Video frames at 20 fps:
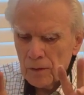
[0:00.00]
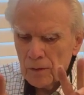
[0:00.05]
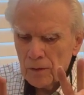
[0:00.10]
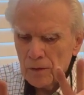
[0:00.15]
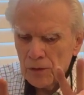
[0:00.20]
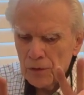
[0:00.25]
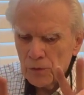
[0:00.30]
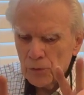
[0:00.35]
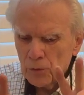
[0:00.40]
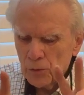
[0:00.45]

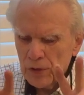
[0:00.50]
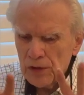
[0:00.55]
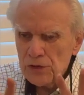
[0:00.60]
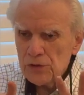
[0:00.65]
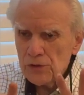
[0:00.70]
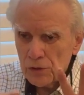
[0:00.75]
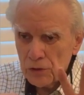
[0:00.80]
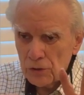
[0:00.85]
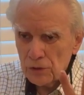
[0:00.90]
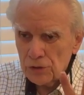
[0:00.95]
The
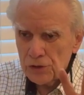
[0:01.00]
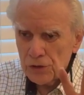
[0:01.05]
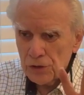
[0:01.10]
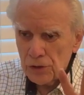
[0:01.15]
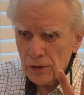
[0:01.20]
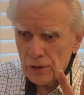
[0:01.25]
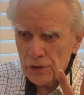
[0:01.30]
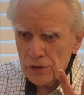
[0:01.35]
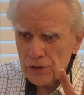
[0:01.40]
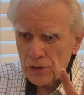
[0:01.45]
original
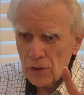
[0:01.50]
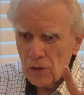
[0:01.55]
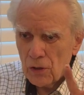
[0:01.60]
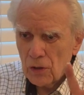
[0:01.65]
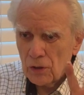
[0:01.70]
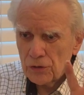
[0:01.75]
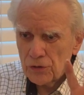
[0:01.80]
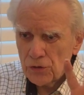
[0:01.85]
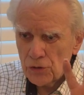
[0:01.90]
church, called